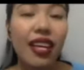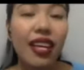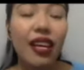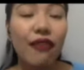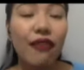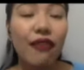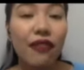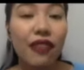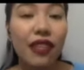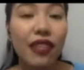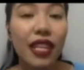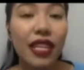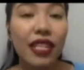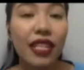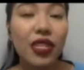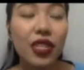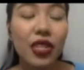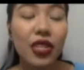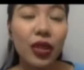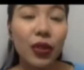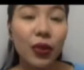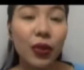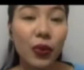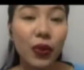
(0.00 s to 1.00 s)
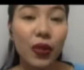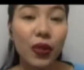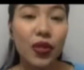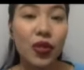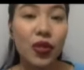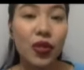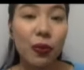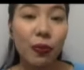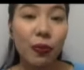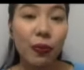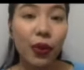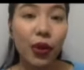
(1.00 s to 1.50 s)
evidence that would
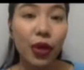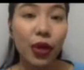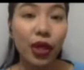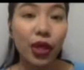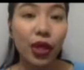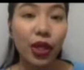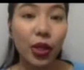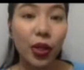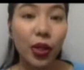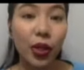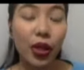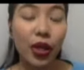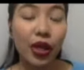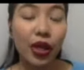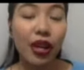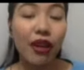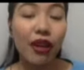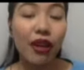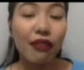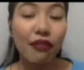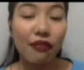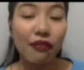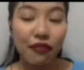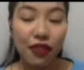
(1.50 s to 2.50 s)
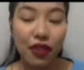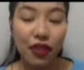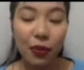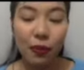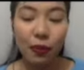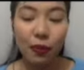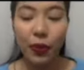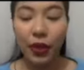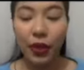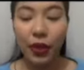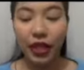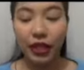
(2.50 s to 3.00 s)
support your
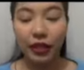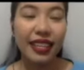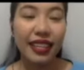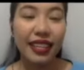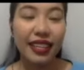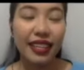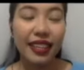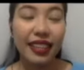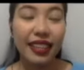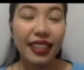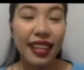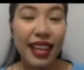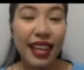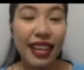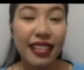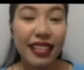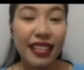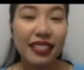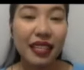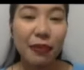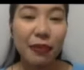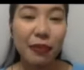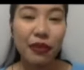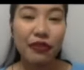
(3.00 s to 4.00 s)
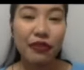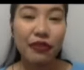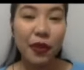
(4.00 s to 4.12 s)
viewpoint. The last step, of